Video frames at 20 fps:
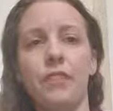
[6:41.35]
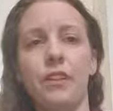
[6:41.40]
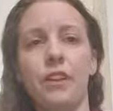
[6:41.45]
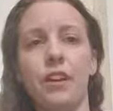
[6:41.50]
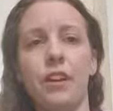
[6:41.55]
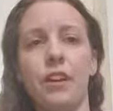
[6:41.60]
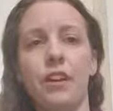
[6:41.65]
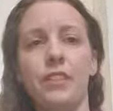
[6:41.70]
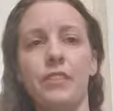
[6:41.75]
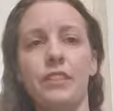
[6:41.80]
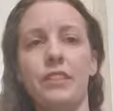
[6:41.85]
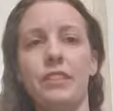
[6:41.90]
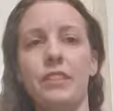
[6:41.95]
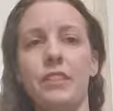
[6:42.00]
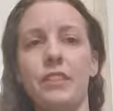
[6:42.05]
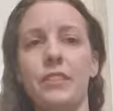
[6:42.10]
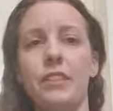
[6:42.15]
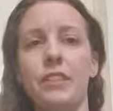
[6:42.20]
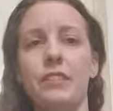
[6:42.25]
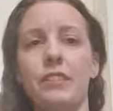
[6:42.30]
the
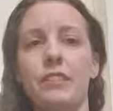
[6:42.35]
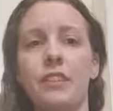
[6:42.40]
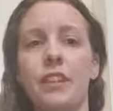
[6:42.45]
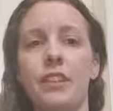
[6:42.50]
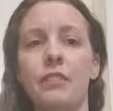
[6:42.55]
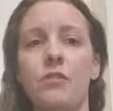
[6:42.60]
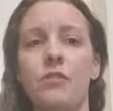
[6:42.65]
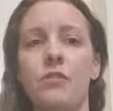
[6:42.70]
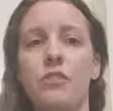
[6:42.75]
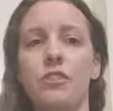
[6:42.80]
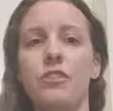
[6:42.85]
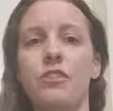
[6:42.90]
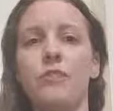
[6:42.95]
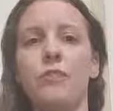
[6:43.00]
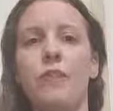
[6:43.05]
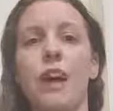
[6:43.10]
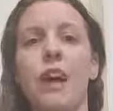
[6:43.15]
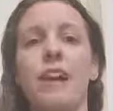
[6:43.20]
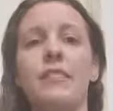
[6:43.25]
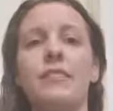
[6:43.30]
civets and horseshoe
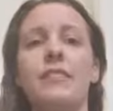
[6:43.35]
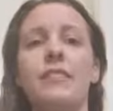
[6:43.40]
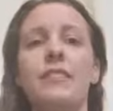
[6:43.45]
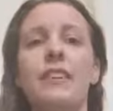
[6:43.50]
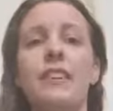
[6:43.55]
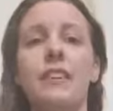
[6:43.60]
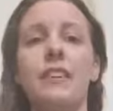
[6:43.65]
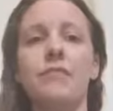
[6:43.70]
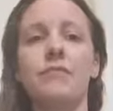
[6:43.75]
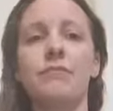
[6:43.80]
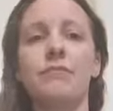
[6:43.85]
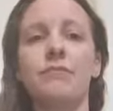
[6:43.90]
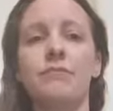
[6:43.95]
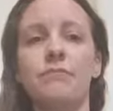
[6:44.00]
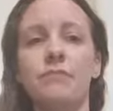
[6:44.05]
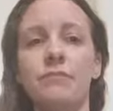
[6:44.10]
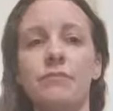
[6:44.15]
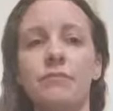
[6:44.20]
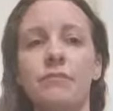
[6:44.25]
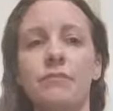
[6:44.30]
bats that
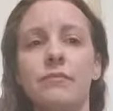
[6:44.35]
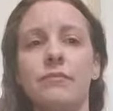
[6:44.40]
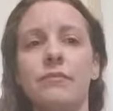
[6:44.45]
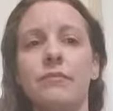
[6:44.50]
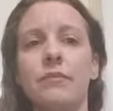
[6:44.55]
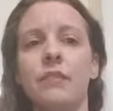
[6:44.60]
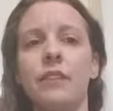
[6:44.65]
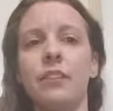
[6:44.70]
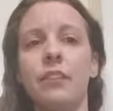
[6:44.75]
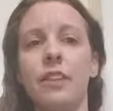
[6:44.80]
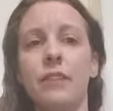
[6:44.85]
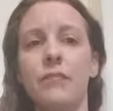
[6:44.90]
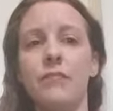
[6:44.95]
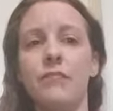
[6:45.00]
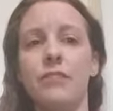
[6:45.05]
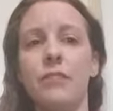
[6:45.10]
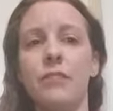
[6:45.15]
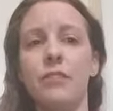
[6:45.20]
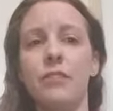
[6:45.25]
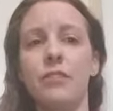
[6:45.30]
came
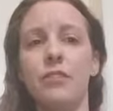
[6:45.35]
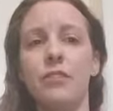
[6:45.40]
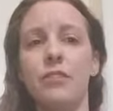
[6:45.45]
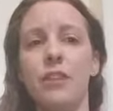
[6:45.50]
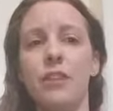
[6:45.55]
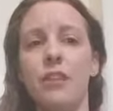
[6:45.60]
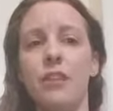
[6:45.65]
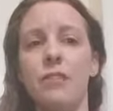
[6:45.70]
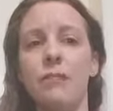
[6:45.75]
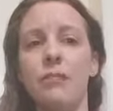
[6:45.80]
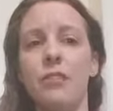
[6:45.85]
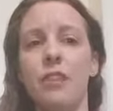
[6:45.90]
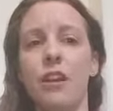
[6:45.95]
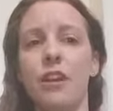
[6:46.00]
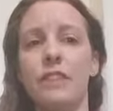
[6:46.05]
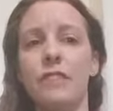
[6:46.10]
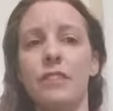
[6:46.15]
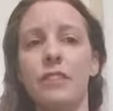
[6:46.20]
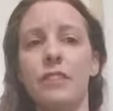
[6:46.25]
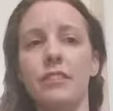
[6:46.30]
from the Yunnan
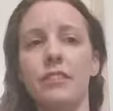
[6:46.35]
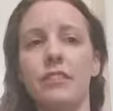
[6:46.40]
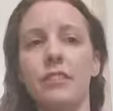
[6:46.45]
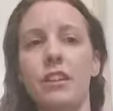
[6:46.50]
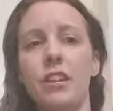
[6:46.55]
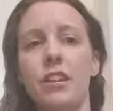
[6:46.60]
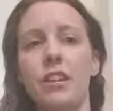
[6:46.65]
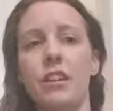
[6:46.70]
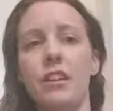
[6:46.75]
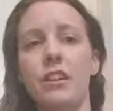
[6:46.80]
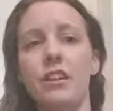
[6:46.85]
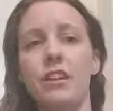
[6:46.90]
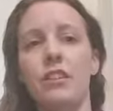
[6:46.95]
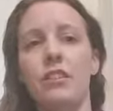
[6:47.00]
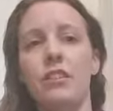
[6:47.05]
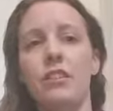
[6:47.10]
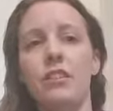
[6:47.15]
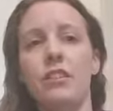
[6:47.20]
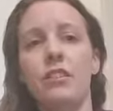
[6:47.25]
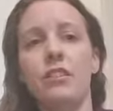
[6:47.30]
province.
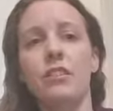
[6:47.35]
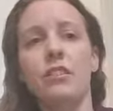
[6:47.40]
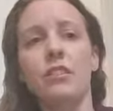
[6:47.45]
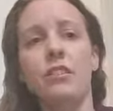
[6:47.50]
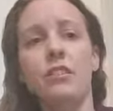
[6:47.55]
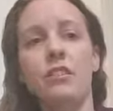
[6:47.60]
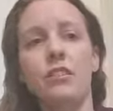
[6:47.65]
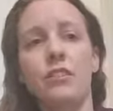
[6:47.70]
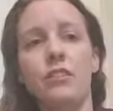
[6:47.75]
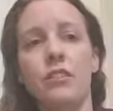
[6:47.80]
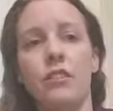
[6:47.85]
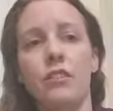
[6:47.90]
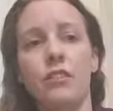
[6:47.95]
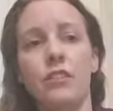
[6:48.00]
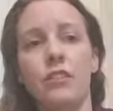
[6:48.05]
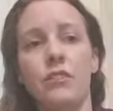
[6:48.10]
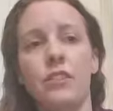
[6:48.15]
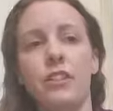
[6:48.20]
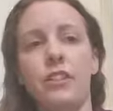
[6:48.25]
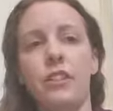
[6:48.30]

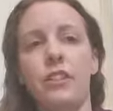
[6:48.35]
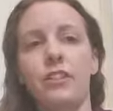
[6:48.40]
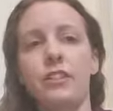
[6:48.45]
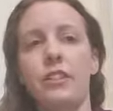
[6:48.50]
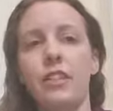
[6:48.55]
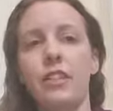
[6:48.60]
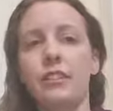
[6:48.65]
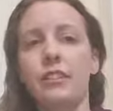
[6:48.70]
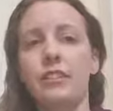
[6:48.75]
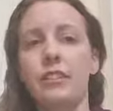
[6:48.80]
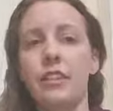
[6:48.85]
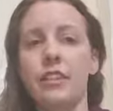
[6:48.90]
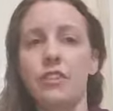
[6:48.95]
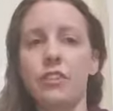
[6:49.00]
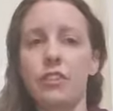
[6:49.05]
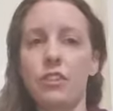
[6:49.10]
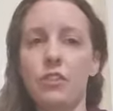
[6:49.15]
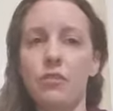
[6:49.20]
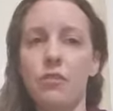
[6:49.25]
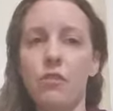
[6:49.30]
So clinical
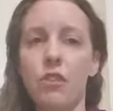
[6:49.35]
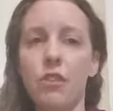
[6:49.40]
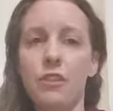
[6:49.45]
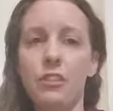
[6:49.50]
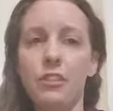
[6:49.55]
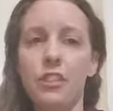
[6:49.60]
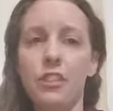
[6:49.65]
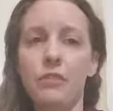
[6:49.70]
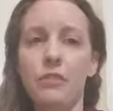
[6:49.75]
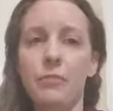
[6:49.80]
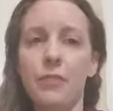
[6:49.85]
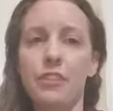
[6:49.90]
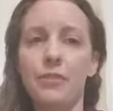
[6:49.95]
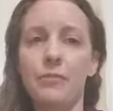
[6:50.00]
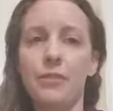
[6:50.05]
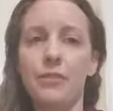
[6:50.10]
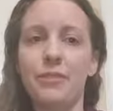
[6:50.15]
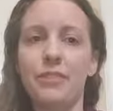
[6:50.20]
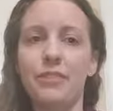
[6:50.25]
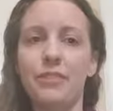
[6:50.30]
isolation and quarantine remain
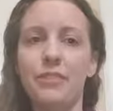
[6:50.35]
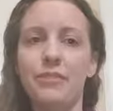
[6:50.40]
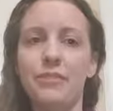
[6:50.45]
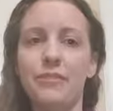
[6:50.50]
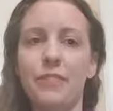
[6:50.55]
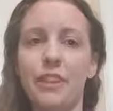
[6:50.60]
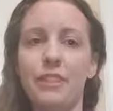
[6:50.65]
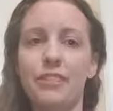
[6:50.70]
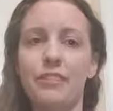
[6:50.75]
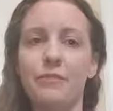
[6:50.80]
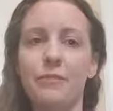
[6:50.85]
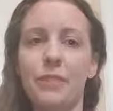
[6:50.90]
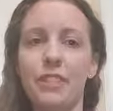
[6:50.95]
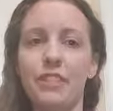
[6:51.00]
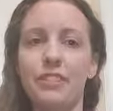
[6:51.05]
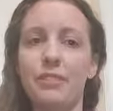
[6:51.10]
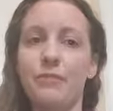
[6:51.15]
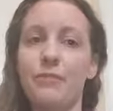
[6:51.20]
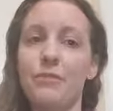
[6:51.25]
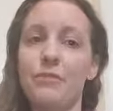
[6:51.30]
the most effective
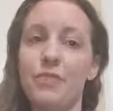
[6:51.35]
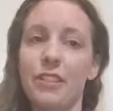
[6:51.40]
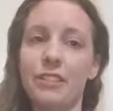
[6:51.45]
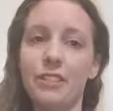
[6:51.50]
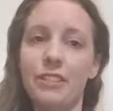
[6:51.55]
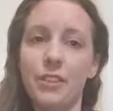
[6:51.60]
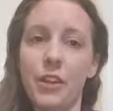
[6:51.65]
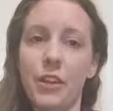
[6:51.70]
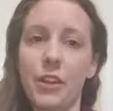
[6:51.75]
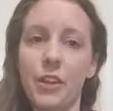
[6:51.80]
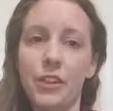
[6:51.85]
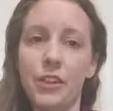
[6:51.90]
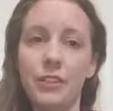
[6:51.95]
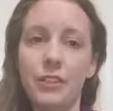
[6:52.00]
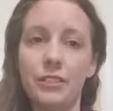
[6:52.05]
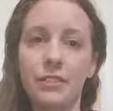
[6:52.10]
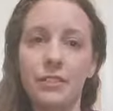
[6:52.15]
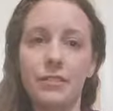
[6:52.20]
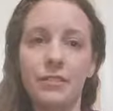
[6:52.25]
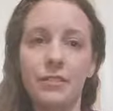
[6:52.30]
means to prevent
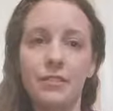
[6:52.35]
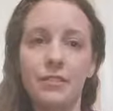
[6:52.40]
SARS.